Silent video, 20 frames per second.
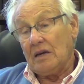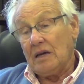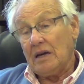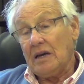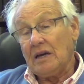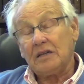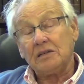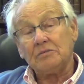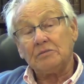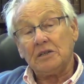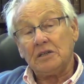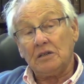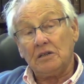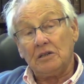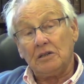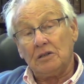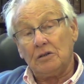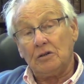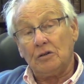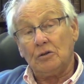
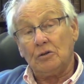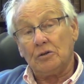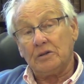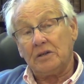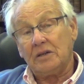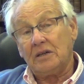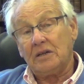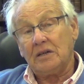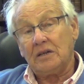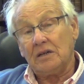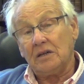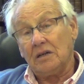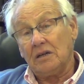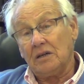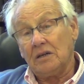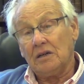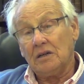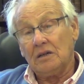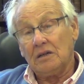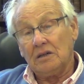Admiral
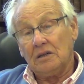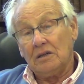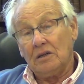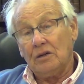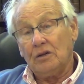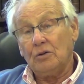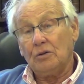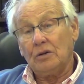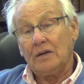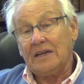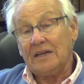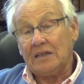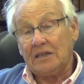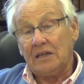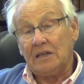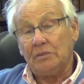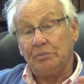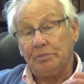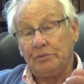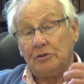Horthy, who led
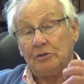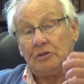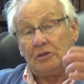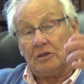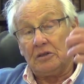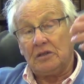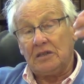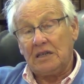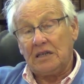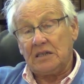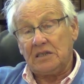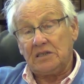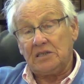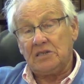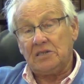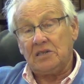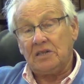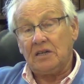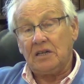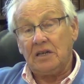up to the
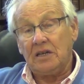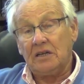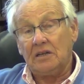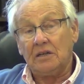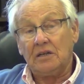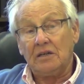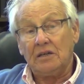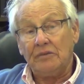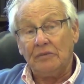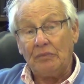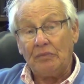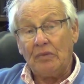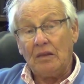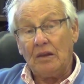Nazi era